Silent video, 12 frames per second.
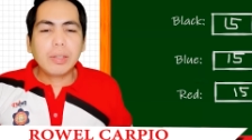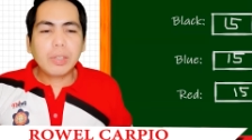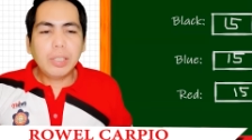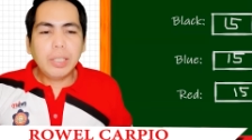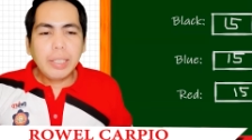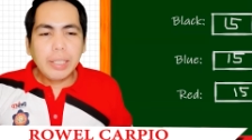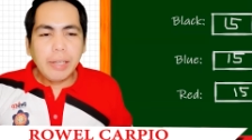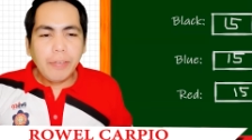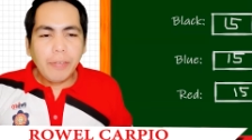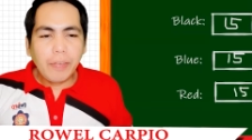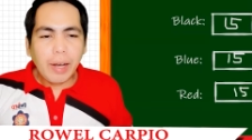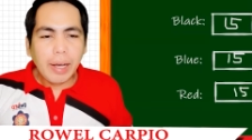
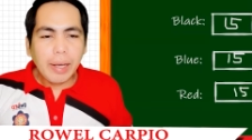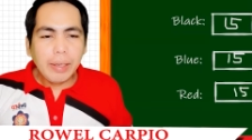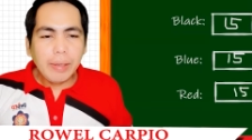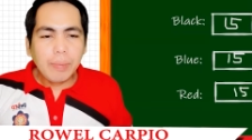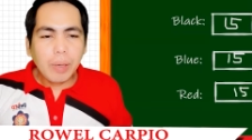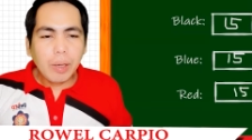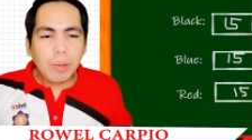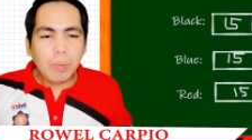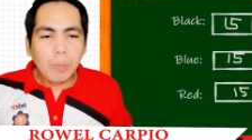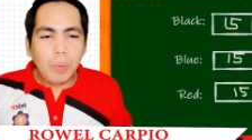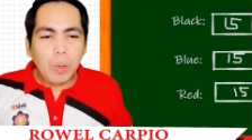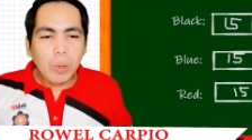35
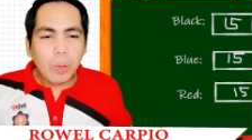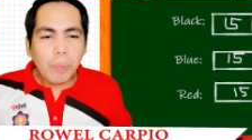blue